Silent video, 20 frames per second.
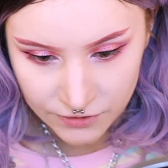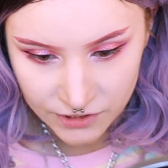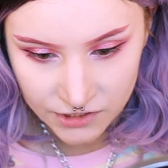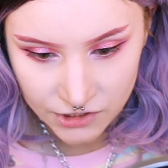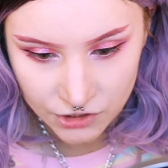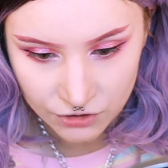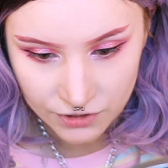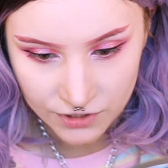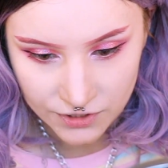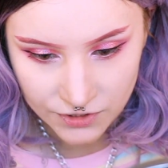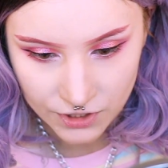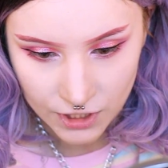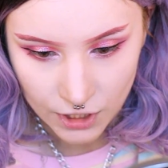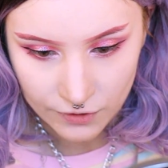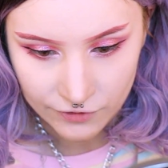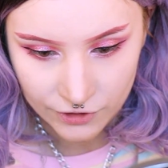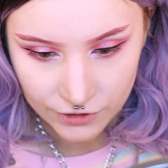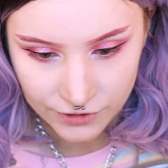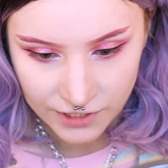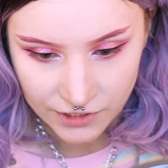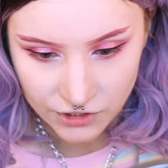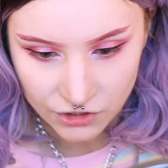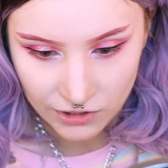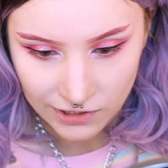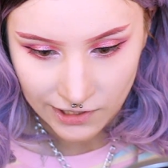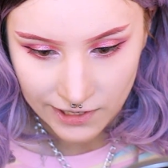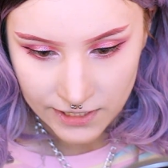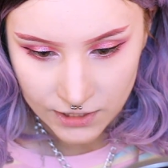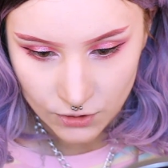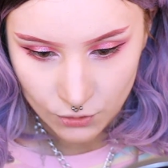did you discover that you
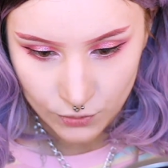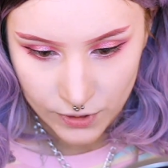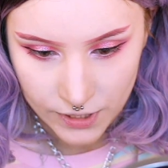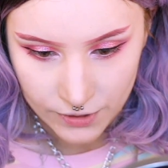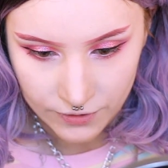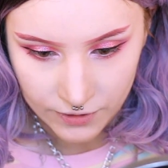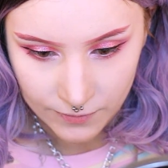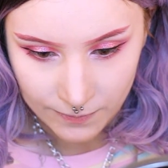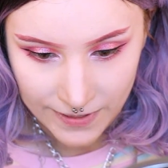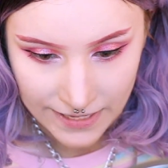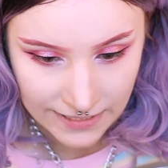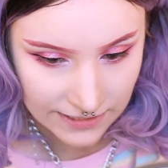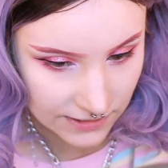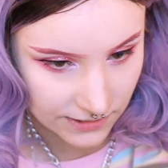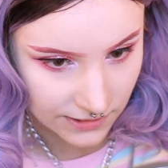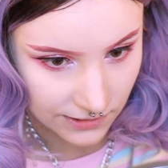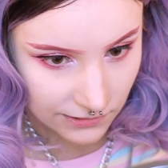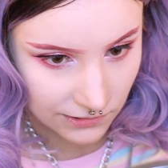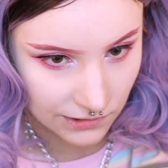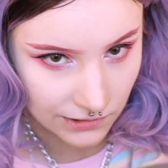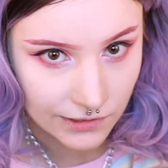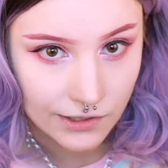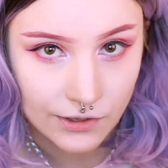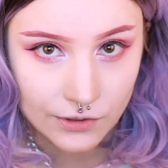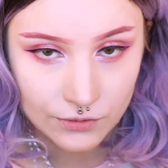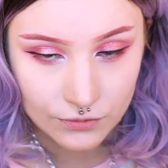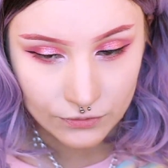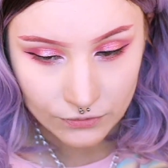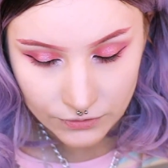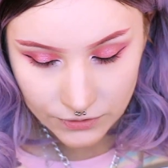like wearing pastel
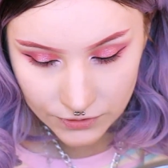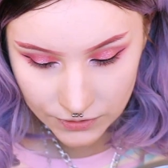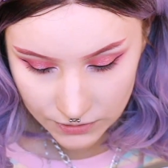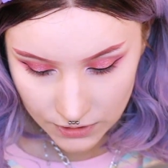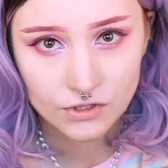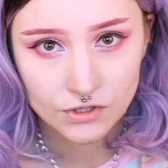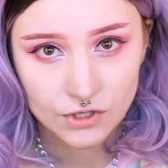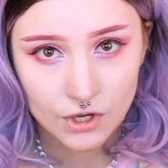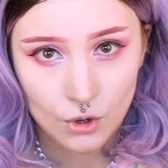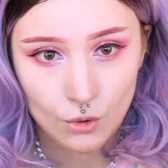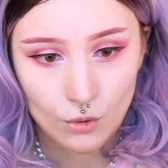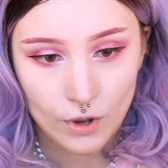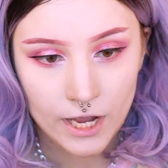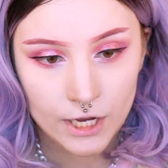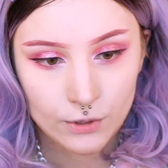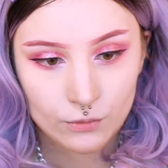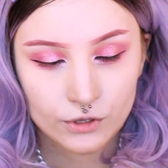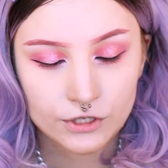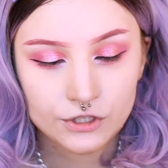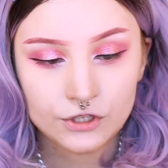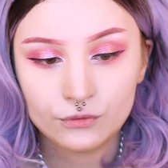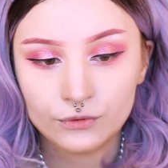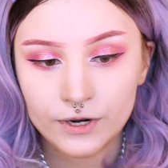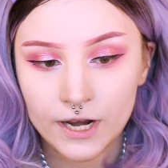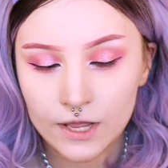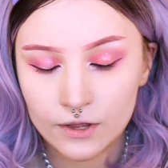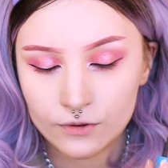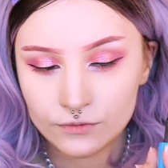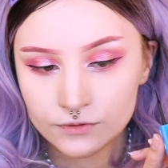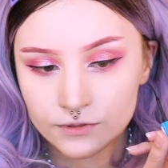clothes? So I was
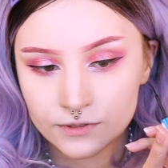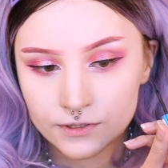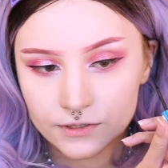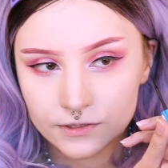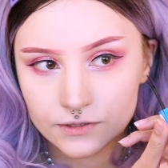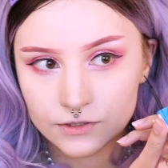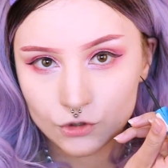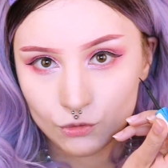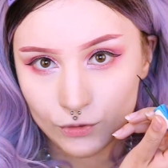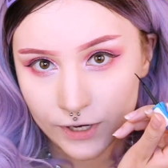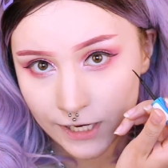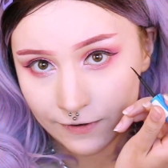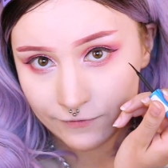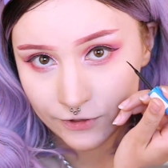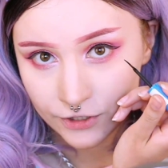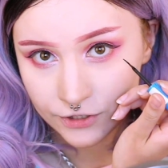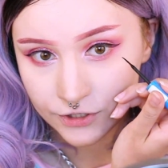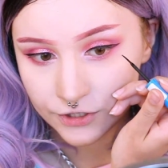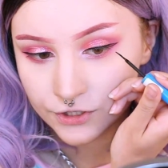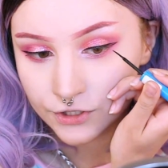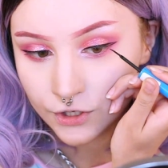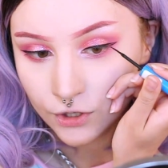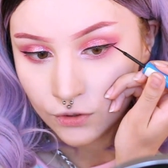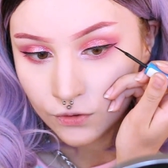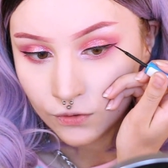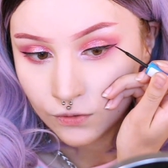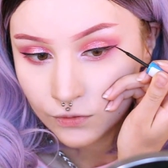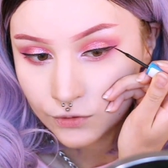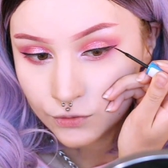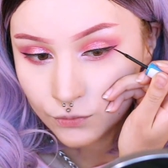around 12 years
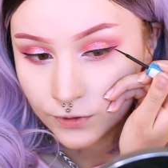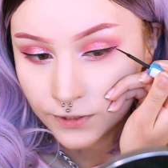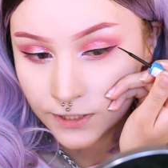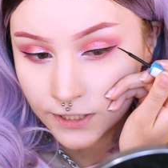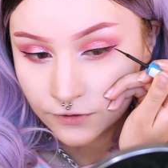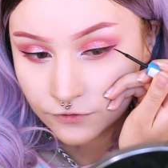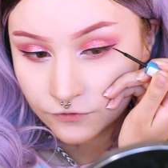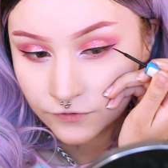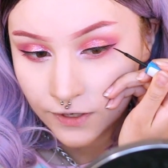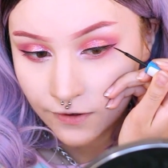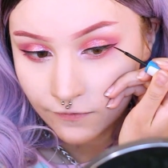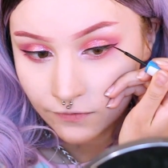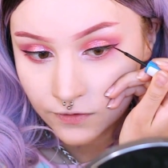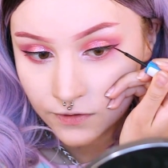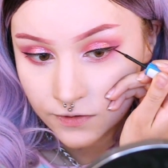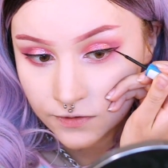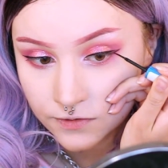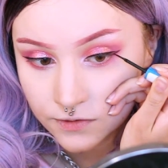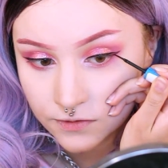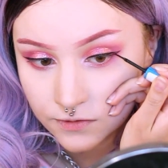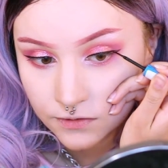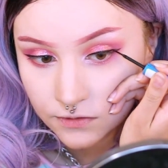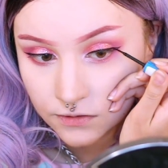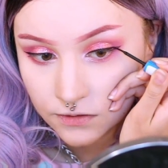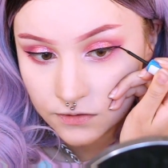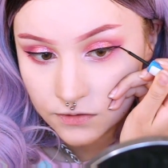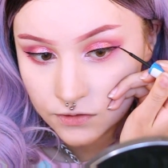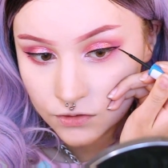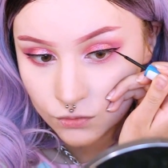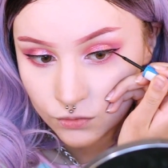old when I found this
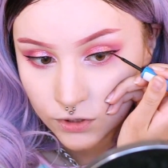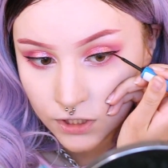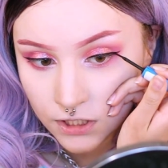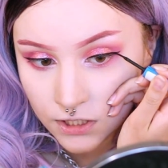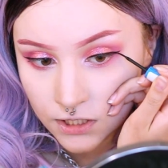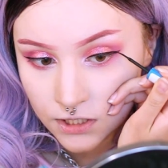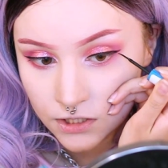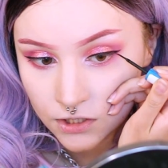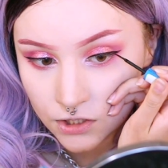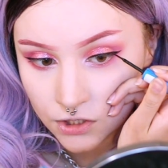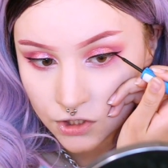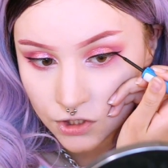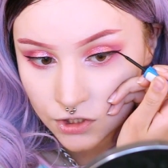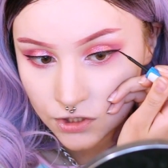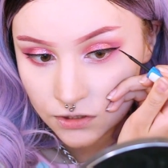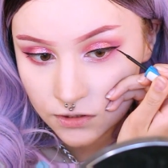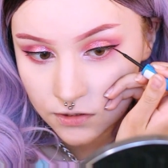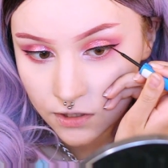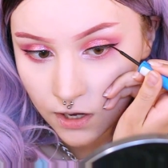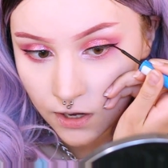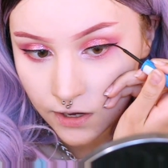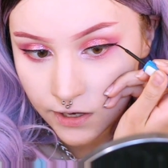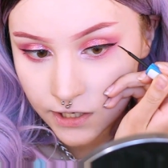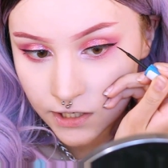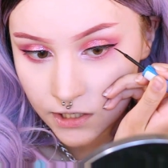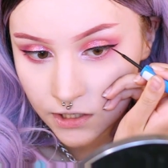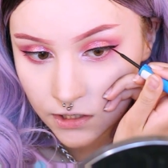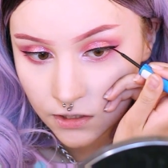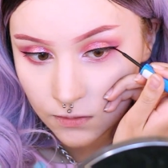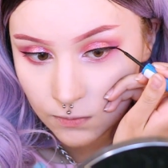Swedish
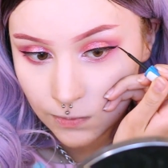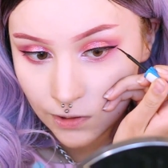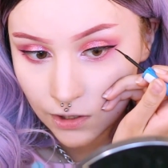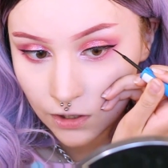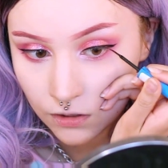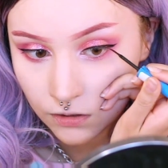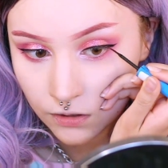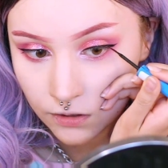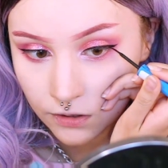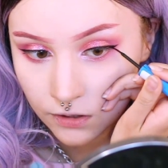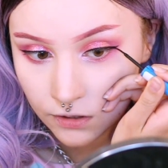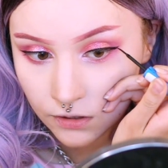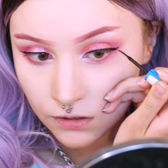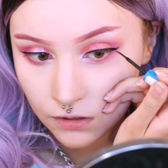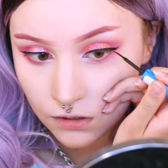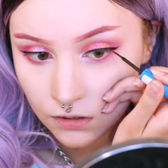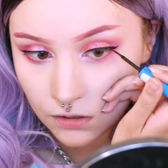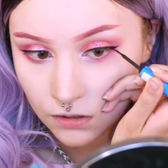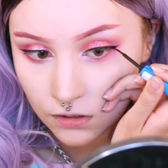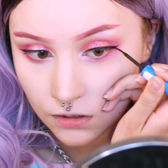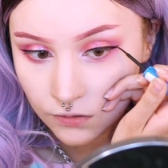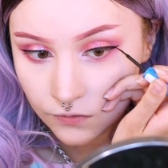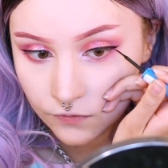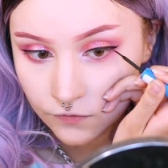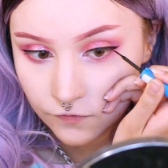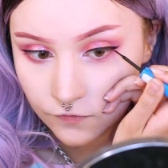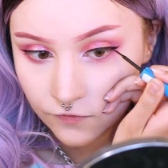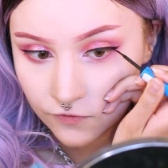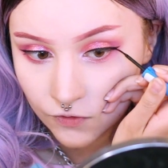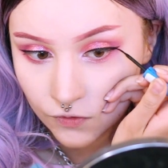Thai blogger called
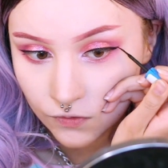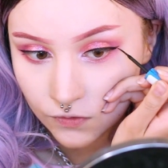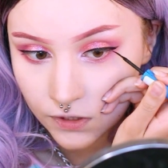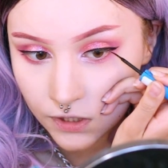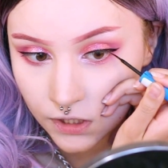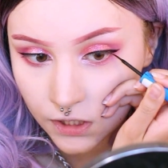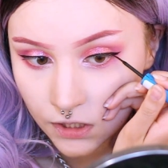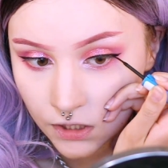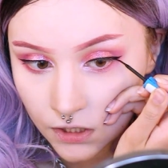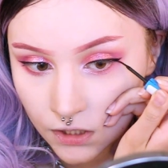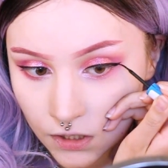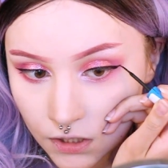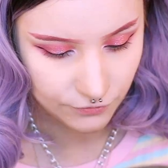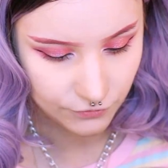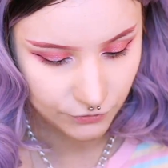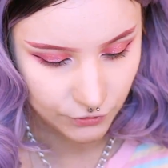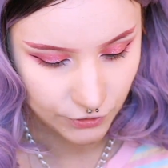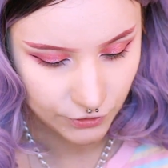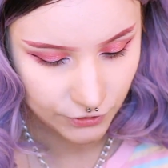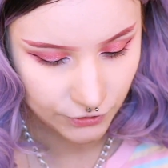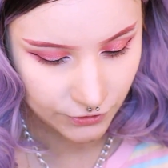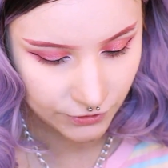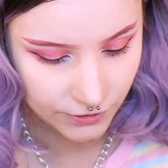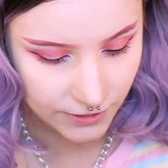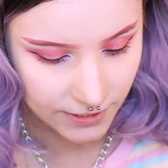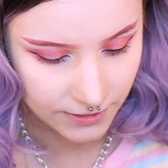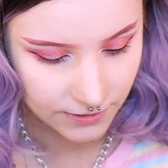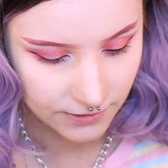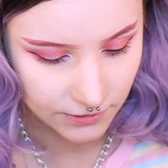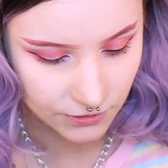Foki. Through her
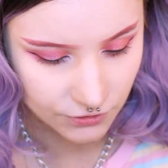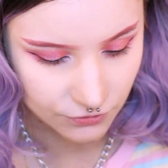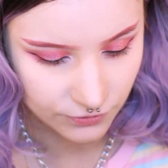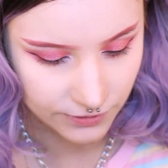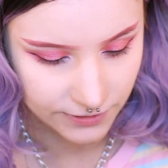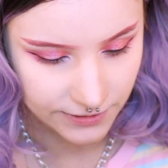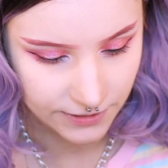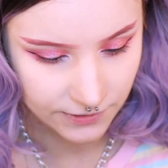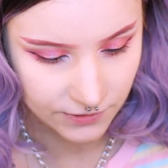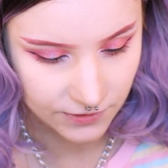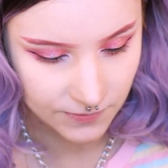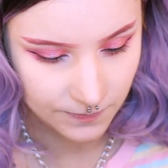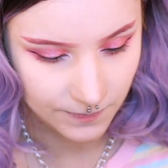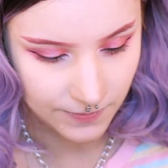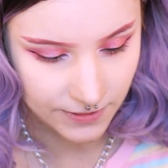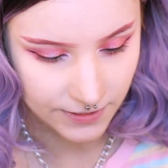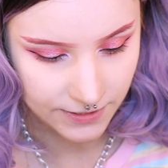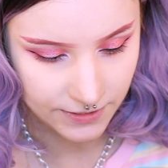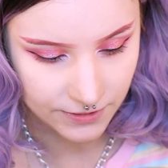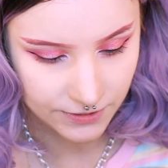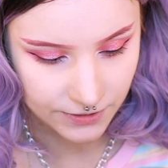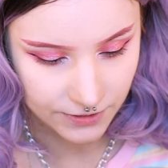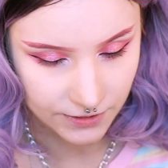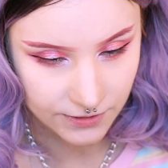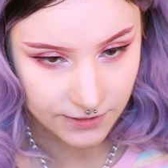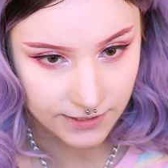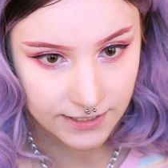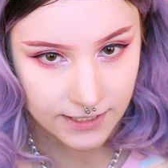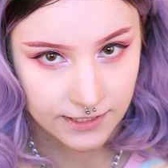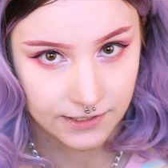I got really
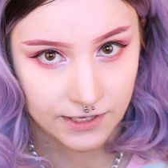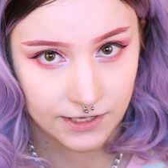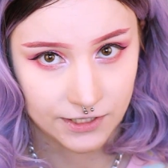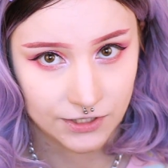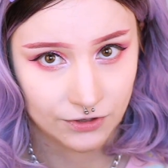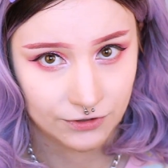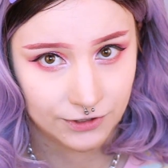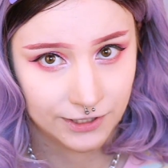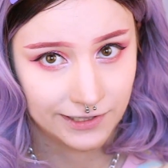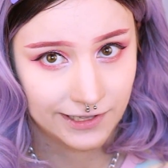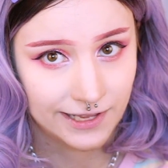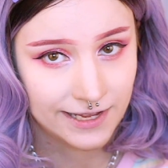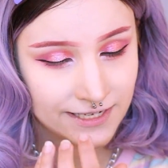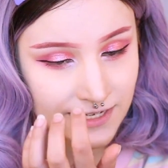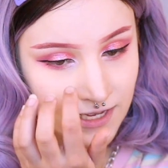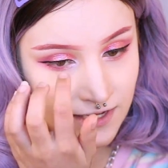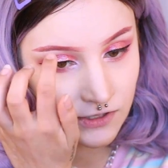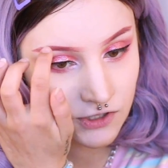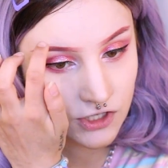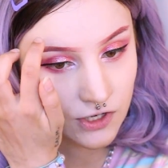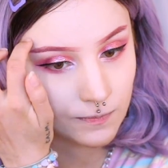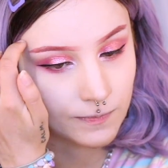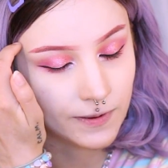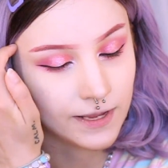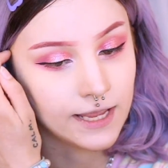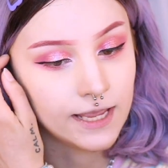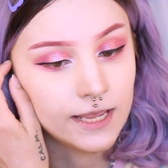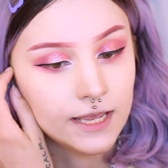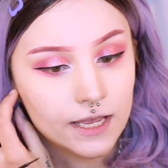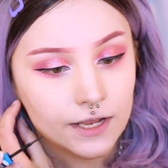inspired and I started liking
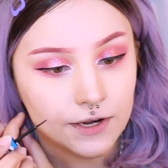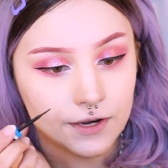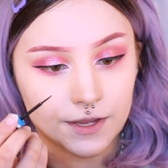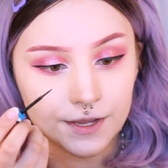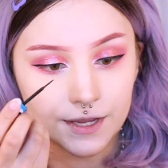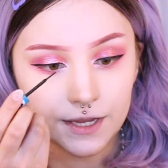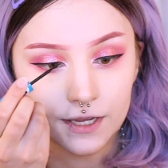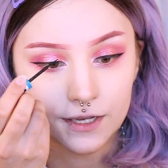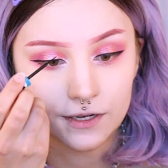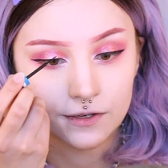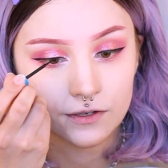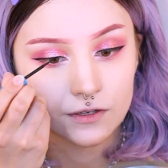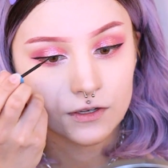Japan, and